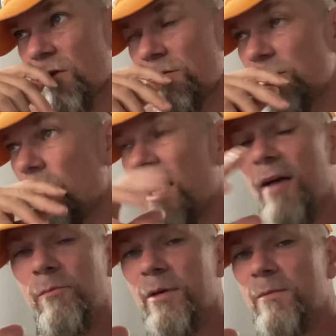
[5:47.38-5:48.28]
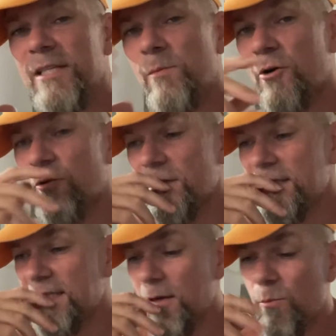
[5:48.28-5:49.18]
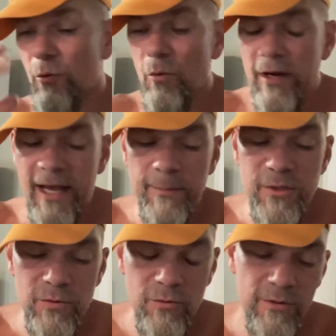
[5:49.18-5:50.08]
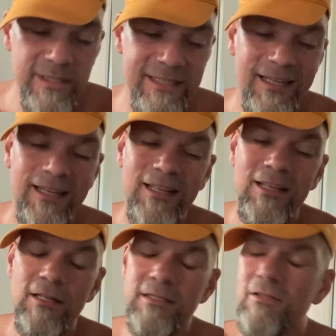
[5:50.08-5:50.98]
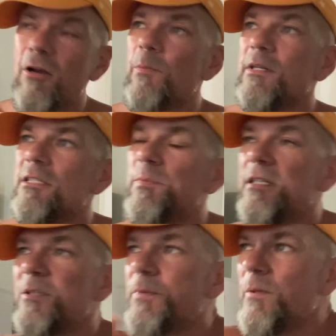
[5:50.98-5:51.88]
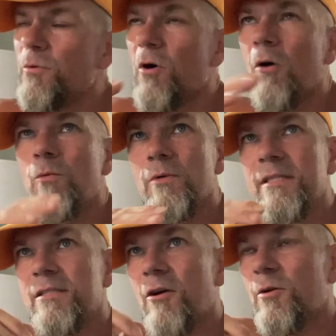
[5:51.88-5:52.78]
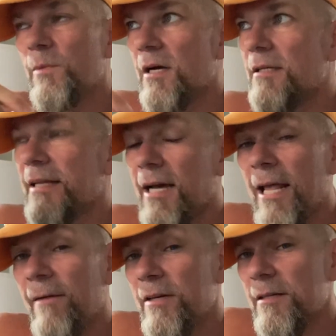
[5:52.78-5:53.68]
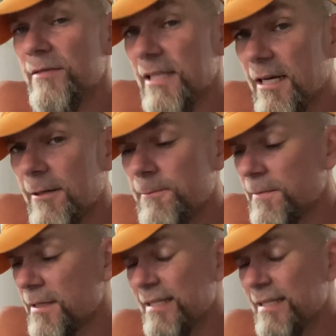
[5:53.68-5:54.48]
So I haven't been able to hit my crunches yet, but what happens with crunches? Let's talk about this because people always talk about not having enough time.